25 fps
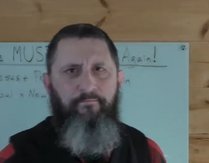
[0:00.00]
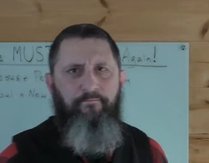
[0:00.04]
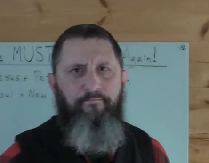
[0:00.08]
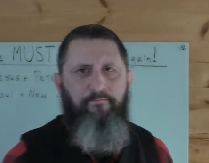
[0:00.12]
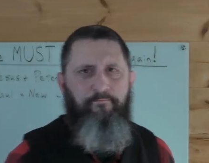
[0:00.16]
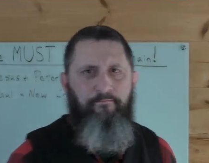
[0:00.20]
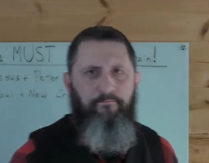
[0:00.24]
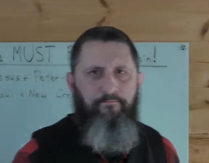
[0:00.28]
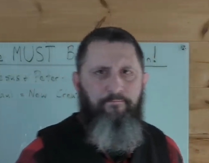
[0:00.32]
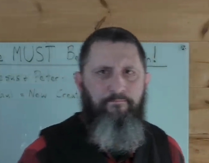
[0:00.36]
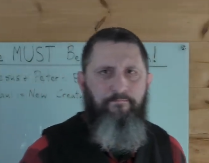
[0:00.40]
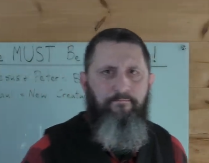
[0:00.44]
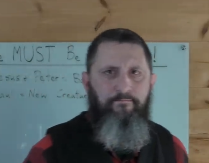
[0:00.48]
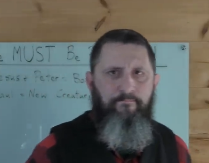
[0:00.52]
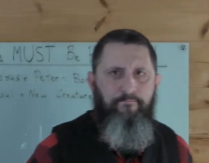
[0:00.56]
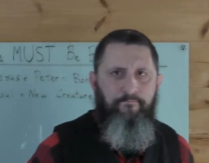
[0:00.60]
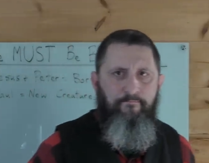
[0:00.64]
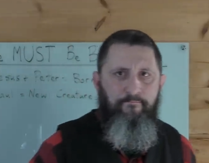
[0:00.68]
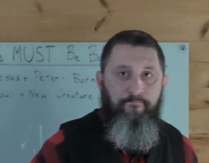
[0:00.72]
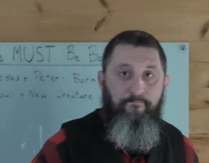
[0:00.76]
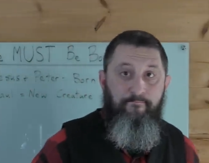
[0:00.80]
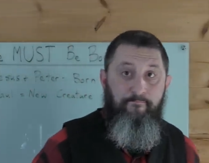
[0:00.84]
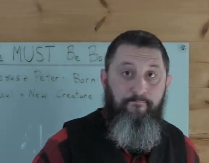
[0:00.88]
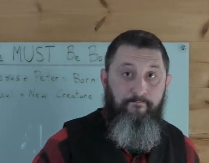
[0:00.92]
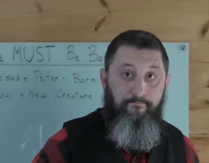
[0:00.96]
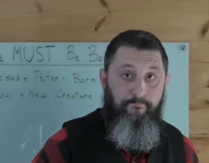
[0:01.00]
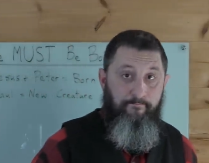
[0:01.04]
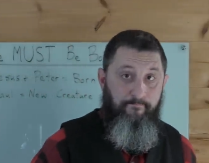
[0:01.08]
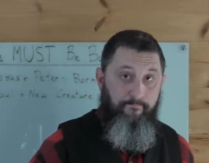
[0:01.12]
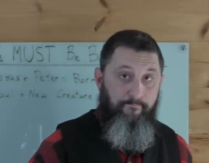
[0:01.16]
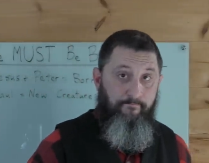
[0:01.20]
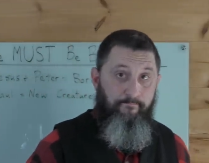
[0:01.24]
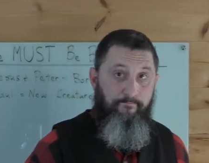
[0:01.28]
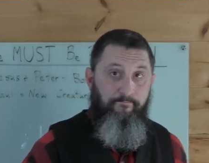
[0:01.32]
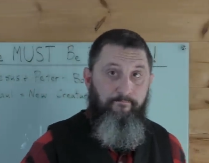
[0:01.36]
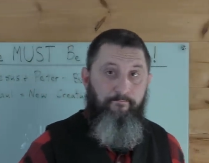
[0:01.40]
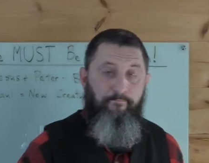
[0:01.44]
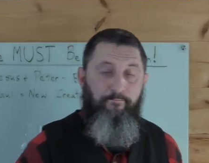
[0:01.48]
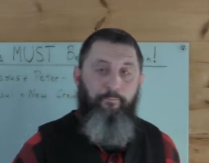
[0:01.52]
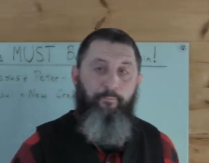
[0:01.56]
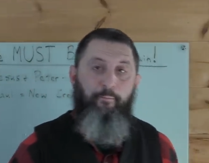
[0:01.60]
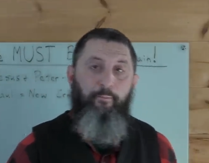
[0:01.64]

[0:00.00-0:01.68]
No one is speaking in this clip.